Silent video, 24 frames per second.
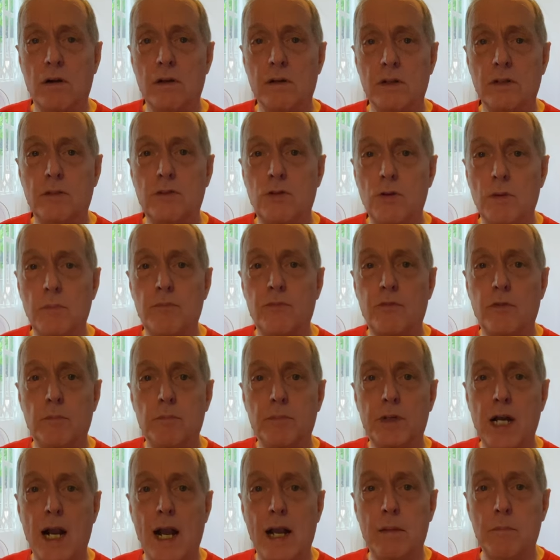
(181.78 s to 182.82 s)
on a trip from
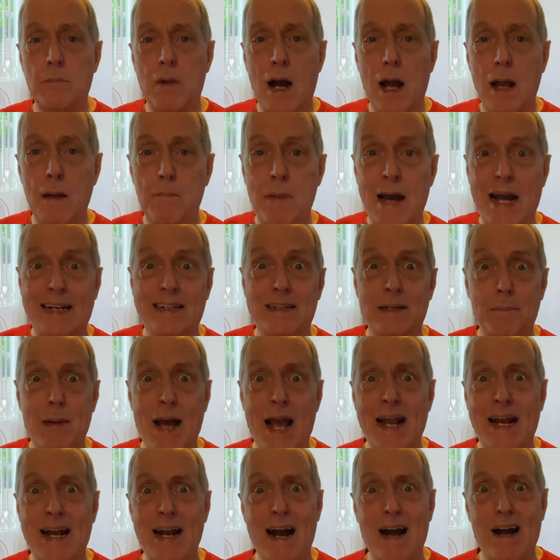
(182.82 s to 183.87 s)
Chiang Mai back to
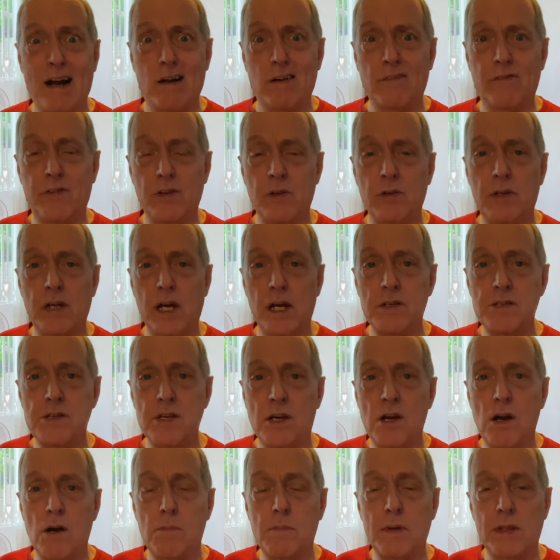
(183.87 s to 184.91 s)
Bangkok a few days
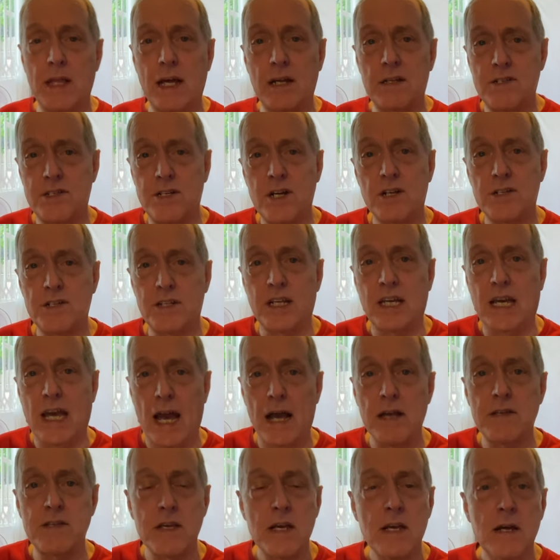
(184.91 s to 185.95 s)
ago, but that's just a
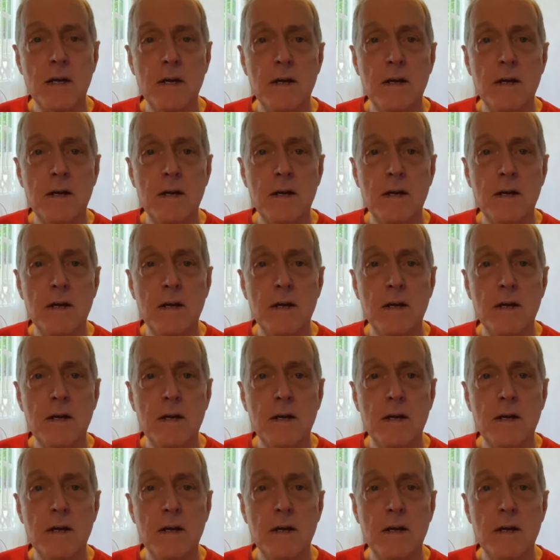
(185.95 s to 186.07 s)
guess.